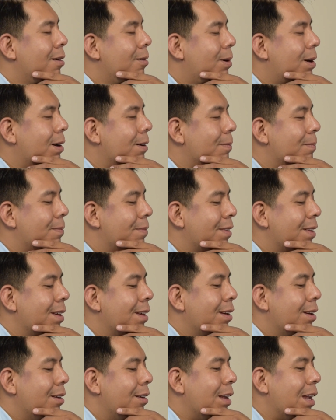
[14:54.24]
Wow.
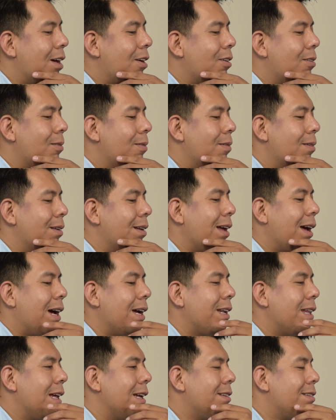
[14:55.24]
Now,
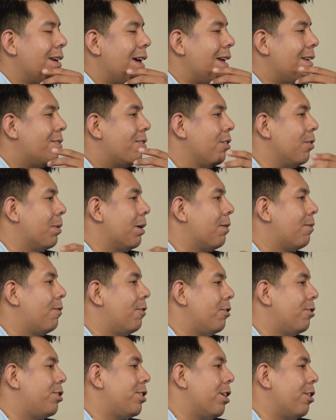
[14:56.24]
I'd like to ask you about
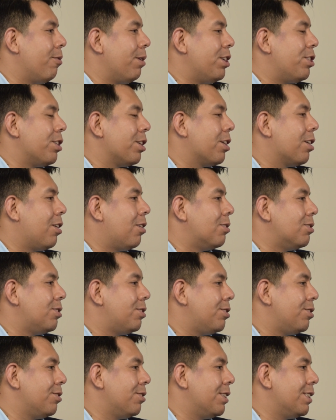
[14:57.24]
first generation
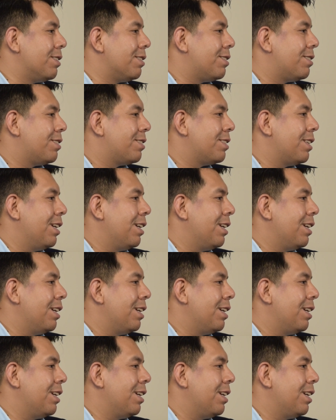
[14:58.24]
college students.